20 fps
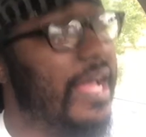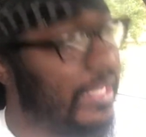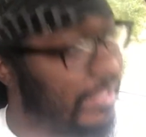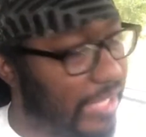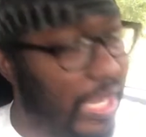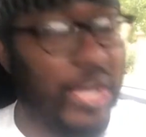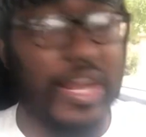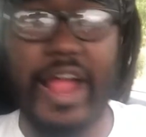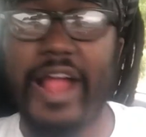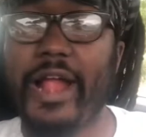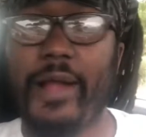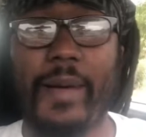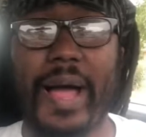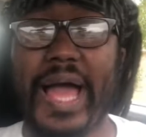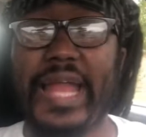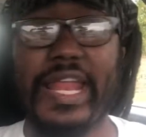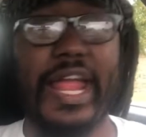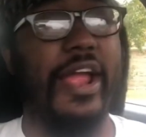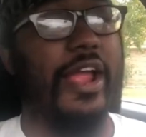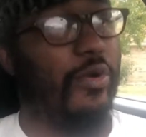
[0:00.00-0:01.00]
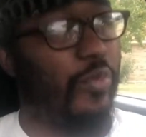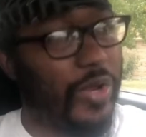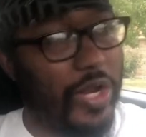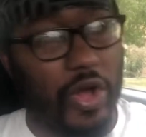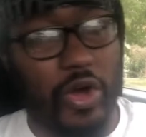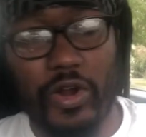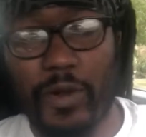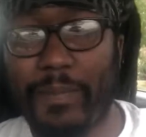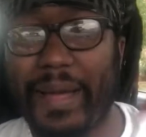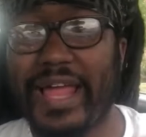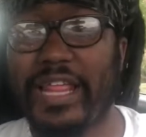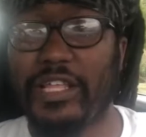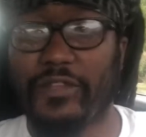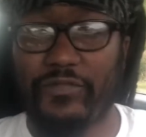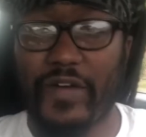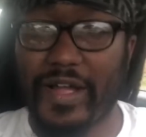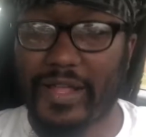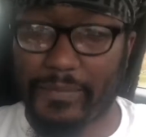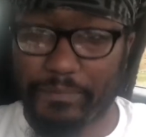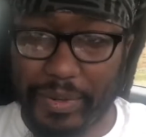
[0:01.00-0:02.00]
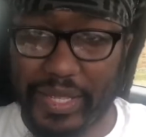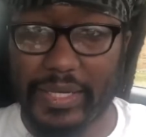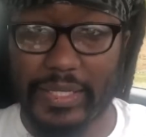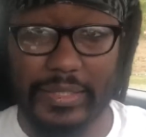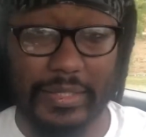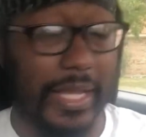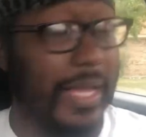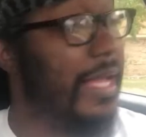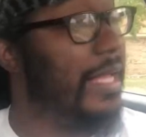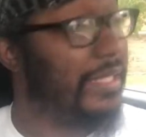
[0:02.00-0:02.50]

killed everybody there, and went on about his fucking business.